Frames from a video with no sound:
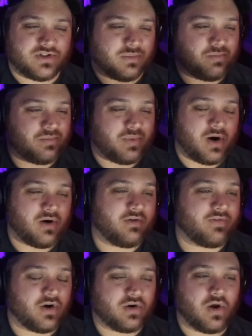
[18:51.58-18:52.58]
was a part
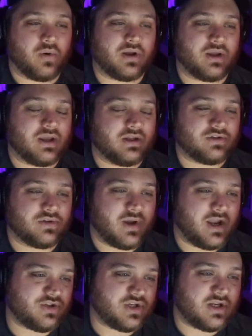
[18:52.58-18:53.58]
of her going into
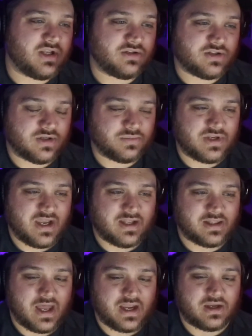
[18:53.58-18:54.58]
ancient Egypt
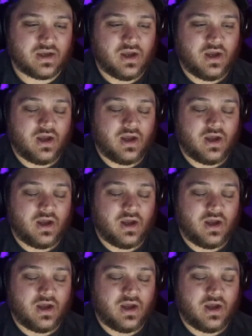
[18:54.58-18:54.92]
and like